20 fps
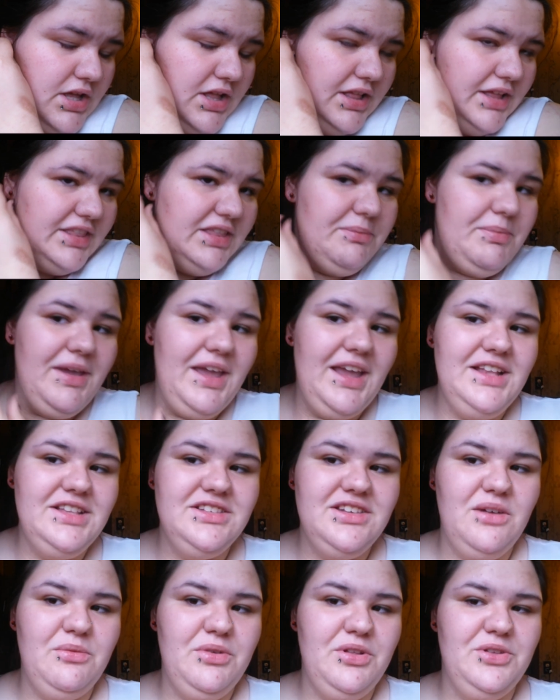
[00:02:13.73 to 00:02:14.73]
But the
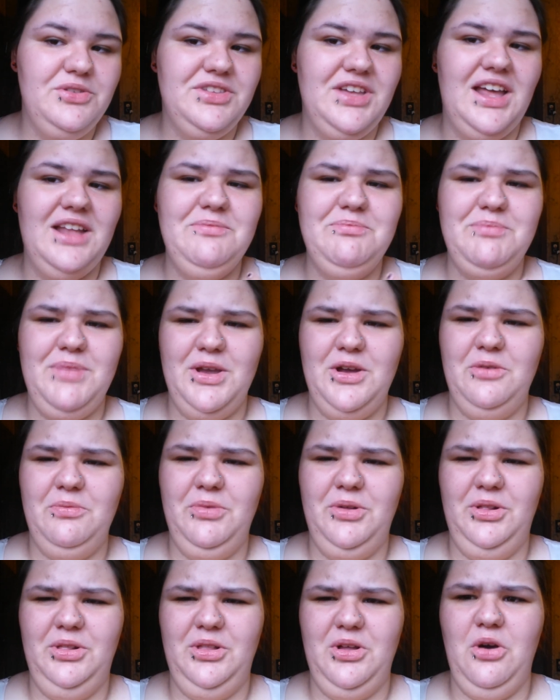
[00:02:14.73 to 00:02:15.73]
pain's not one of those
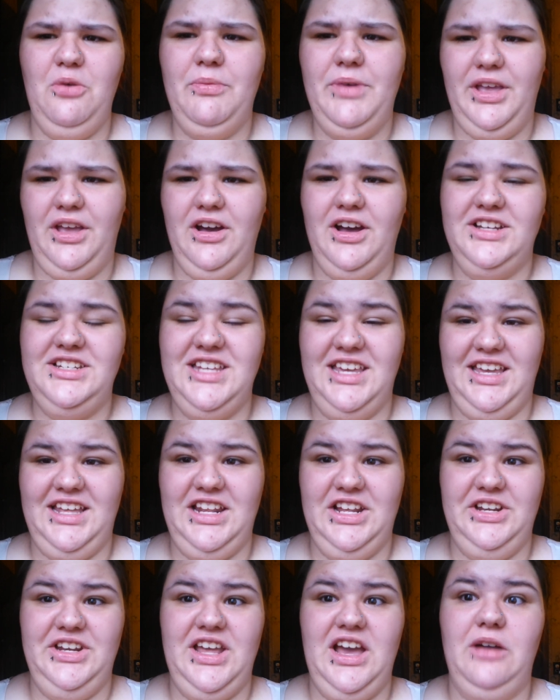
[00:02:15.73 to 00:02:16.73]
unbearable, oh my god, take it
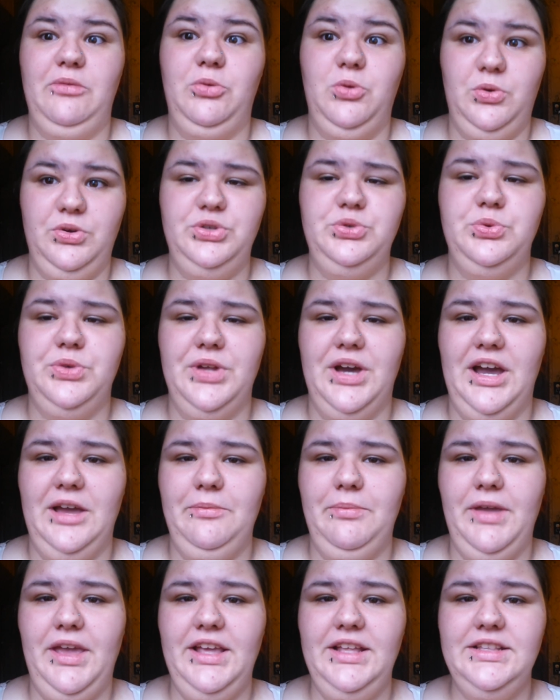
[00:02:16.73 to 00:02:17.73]
out now, I'm going to die
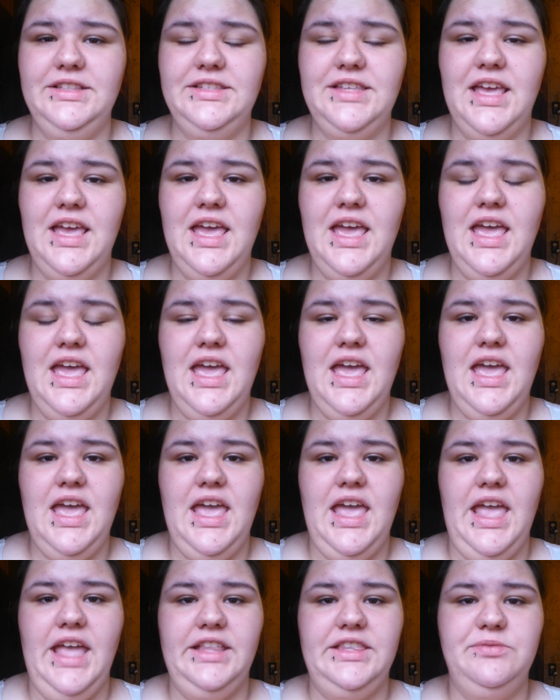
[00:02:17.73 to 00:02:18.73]
pains.
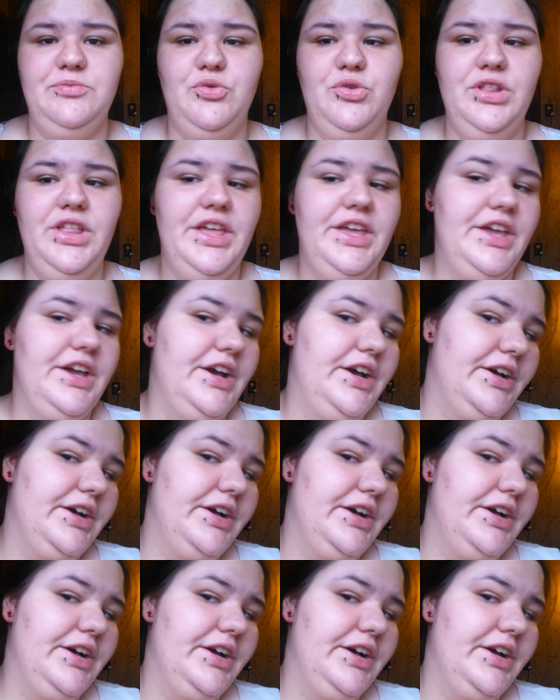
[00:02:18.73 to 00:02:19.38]
It's more like